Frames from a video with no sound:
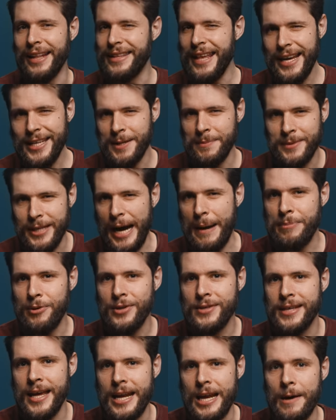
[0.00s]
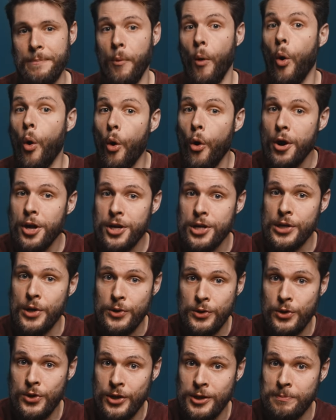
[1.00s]
It takes some time to set up, or you can
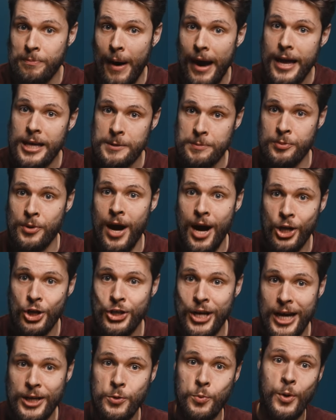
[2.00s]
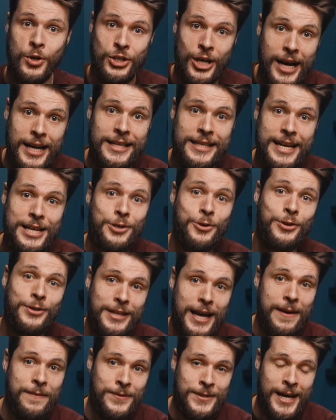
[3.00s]
also just buy his project, which I did to
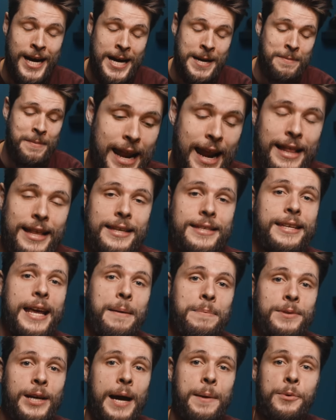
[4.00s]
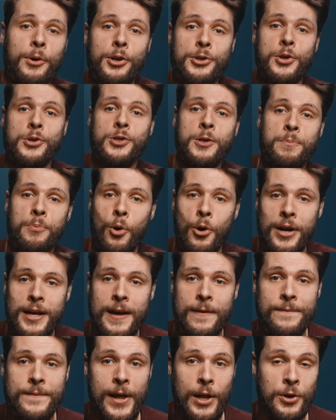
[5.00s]
save time, and at the same time we're also
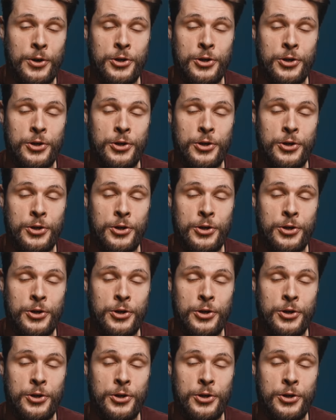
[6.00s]
supporting a fellow